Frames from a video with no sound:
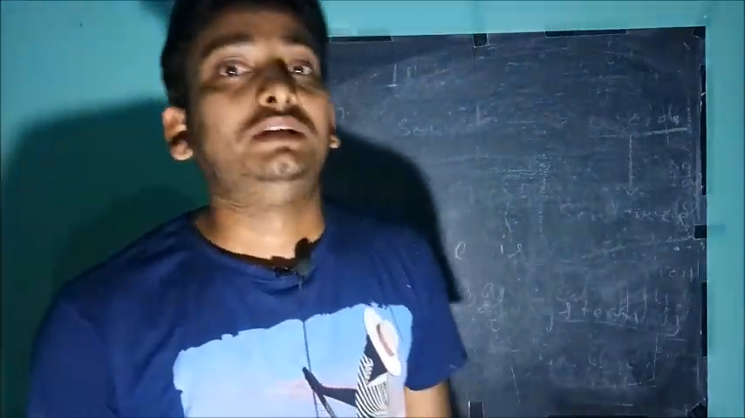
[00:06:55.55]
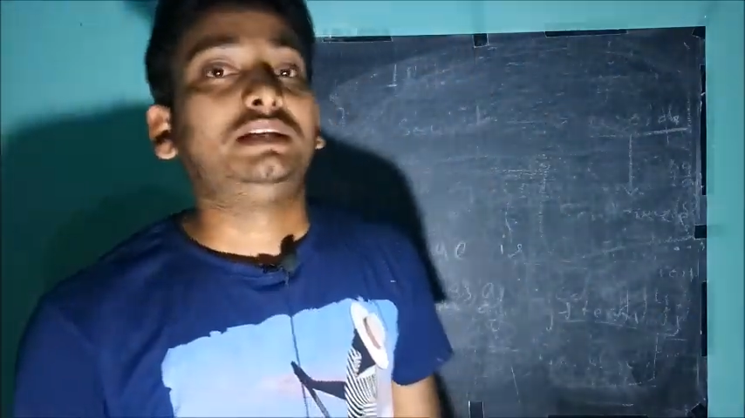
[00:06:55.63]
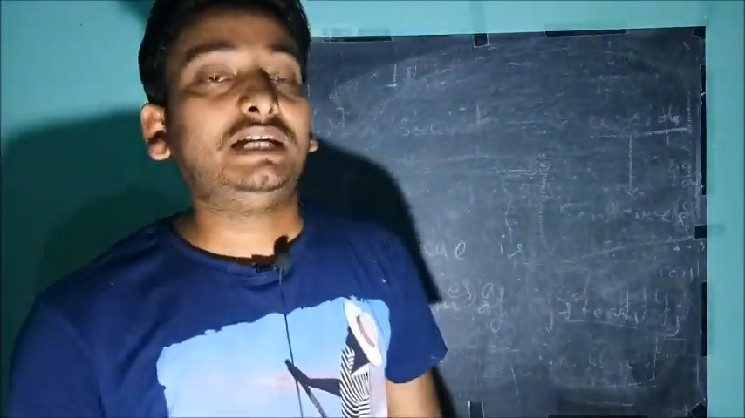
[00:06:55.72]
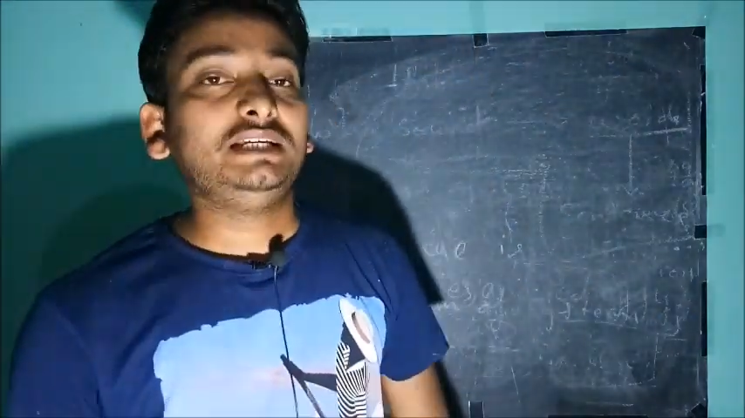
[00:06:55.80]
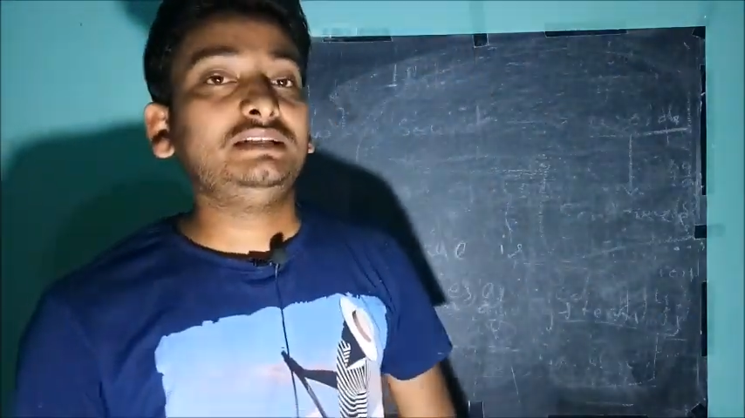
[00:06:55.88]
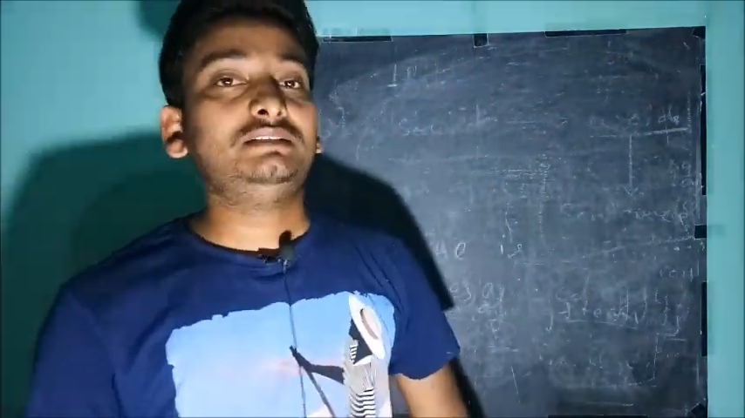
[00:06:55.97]

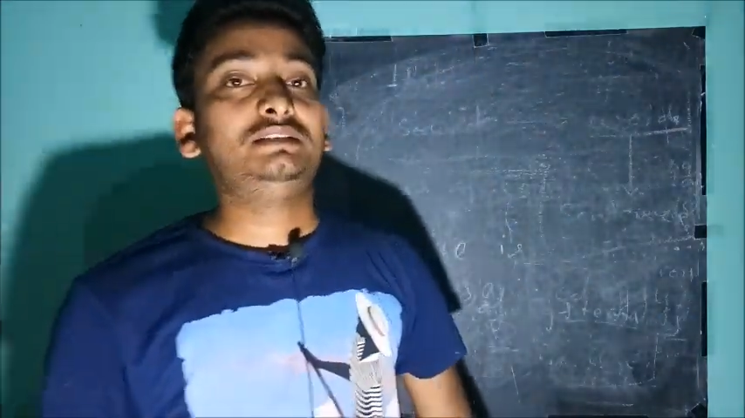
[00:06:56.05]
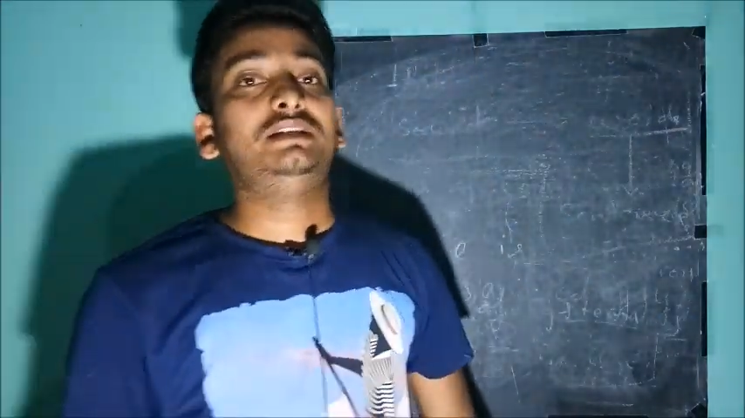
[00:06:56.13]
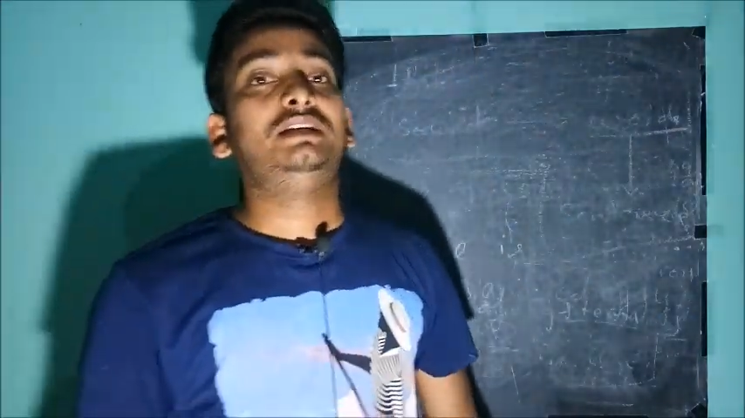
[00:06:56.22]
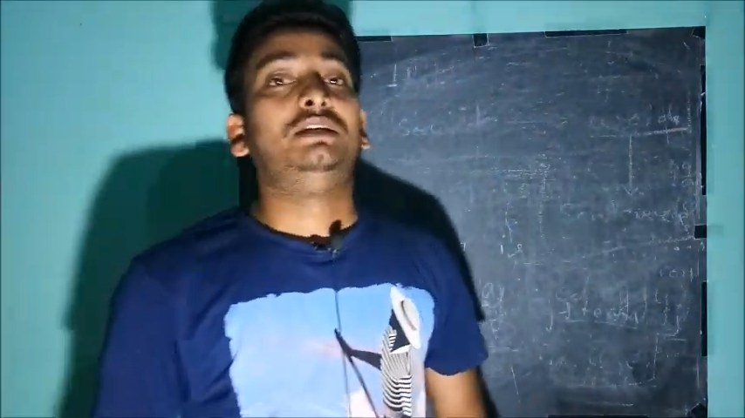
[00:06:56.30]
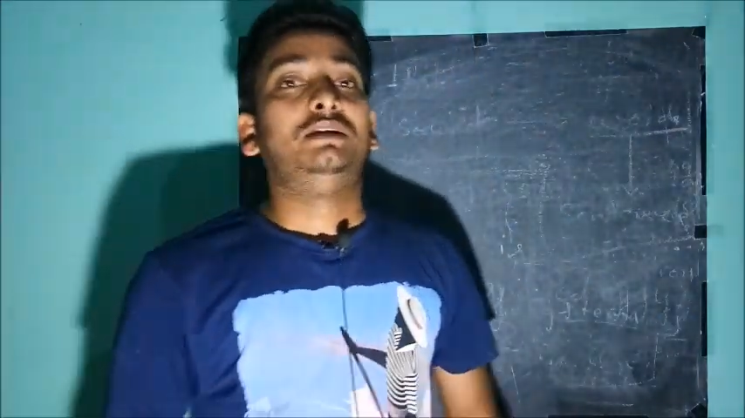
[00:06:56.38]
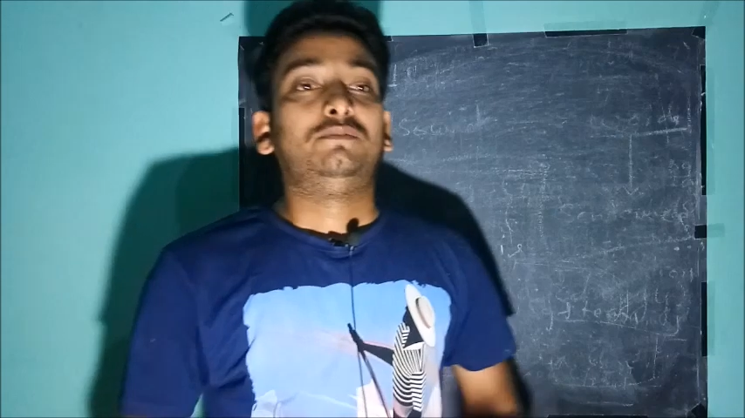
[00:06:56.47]

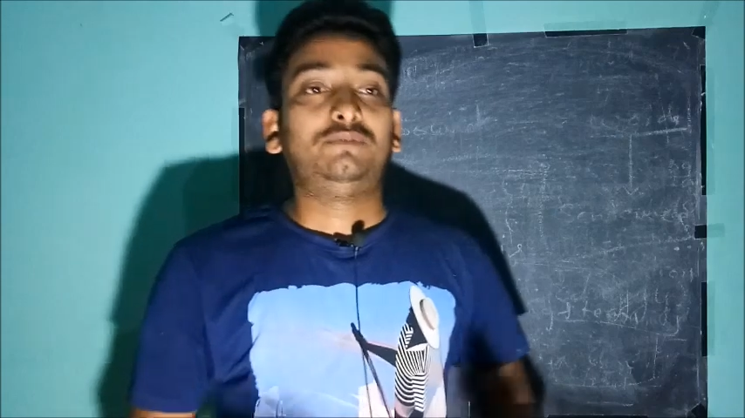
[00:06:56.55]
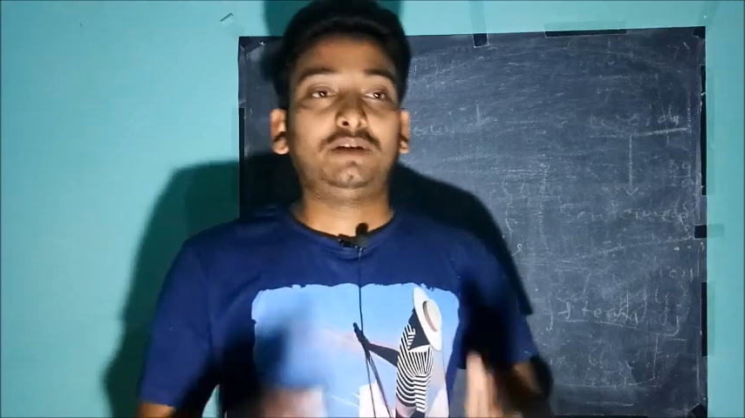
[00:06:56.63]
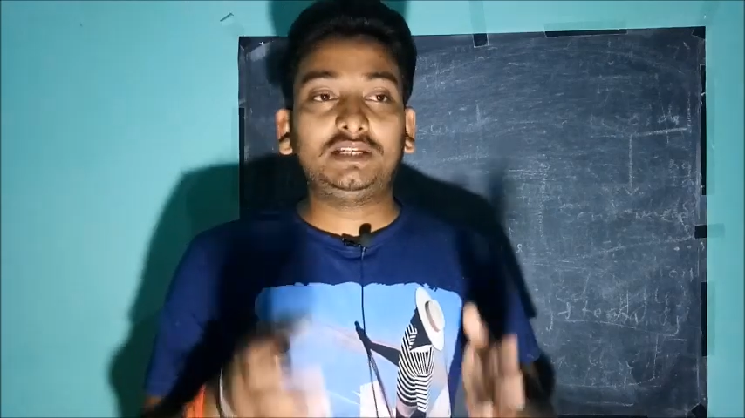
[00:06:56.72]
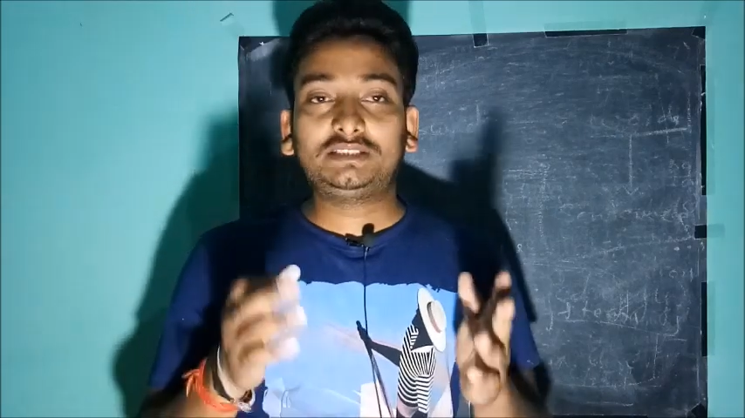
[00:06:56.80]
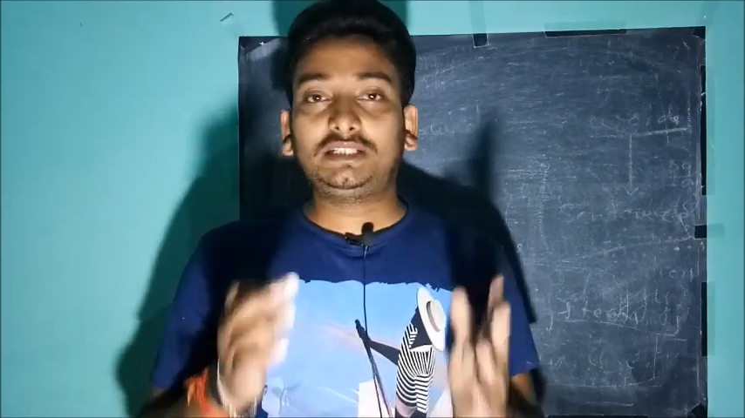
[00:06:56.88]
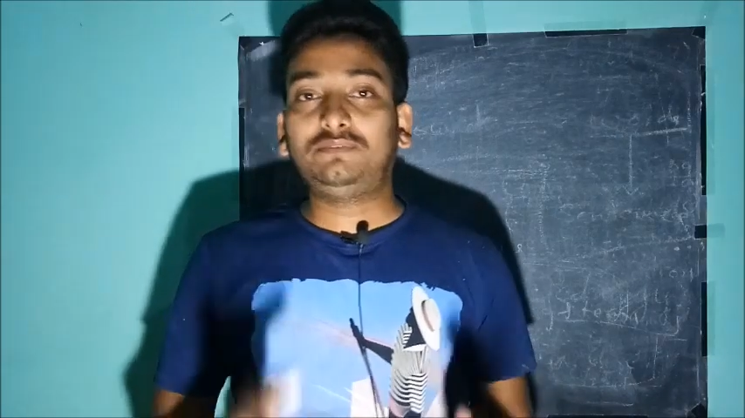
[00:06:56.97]
Guys,
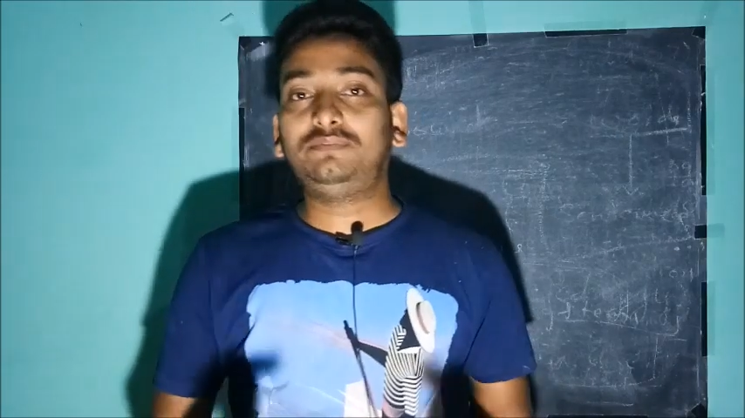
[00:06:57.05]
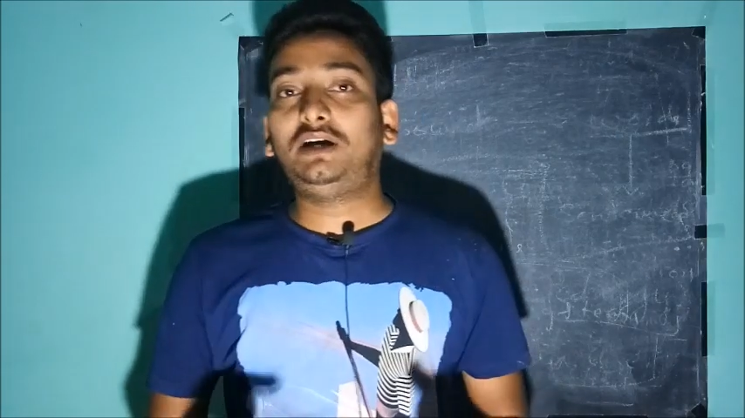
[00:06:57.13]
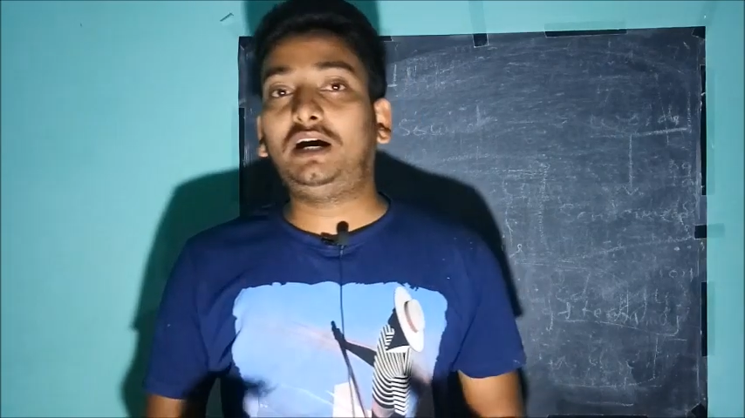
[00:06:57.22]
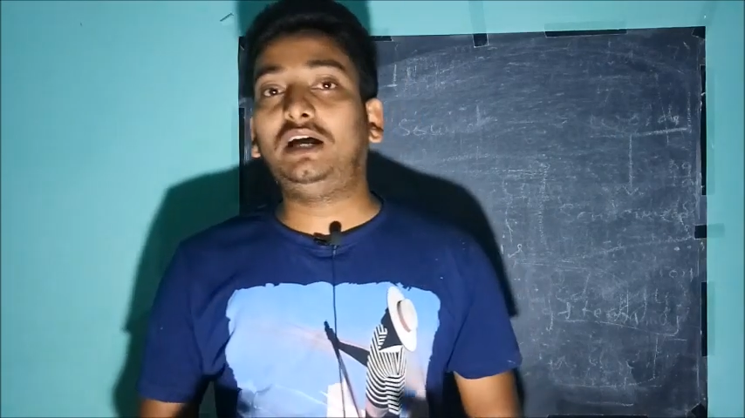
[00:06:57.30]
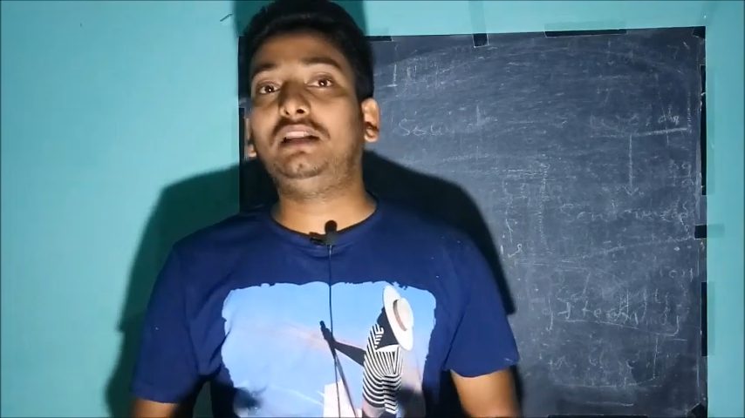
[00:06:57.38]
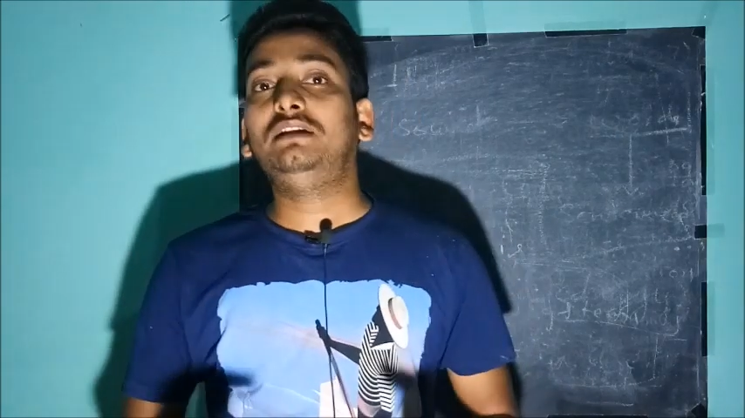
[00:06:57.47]
first of
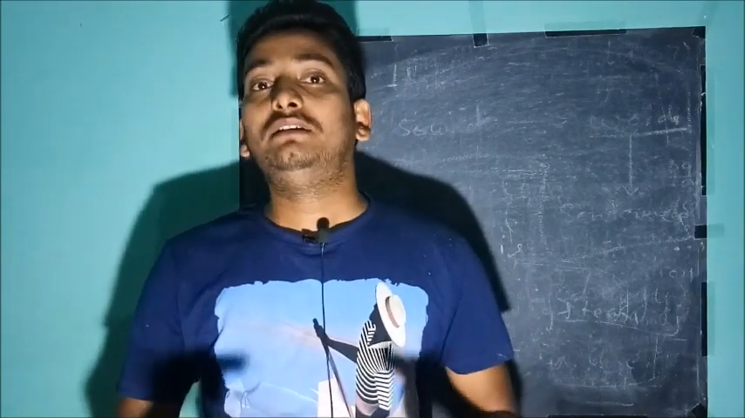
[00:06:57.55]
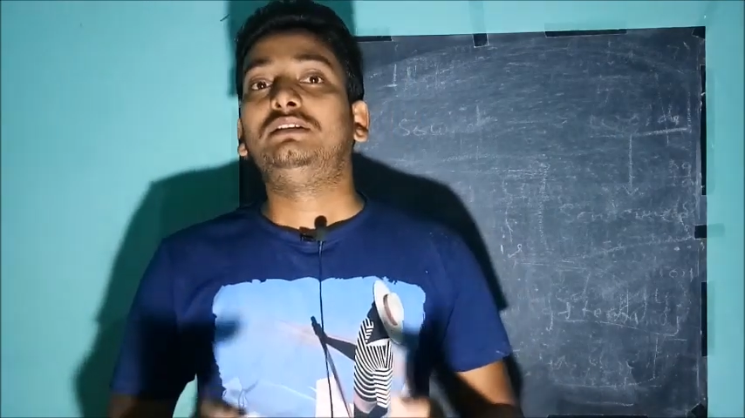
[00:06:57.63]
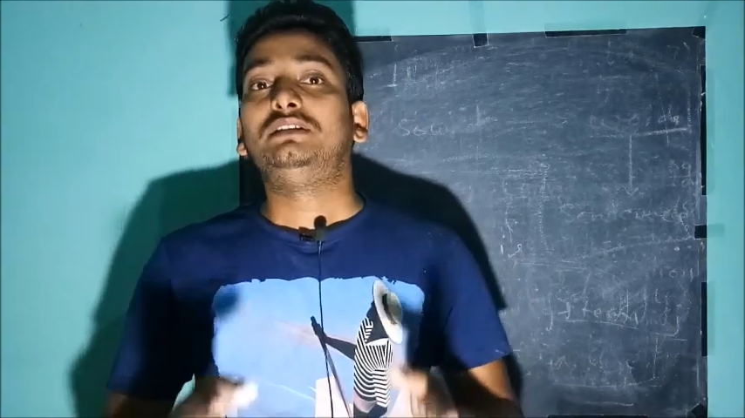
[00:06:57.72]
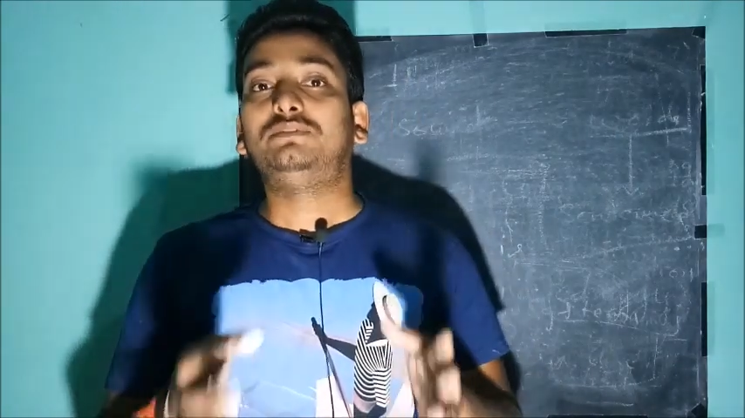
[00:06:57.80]
all,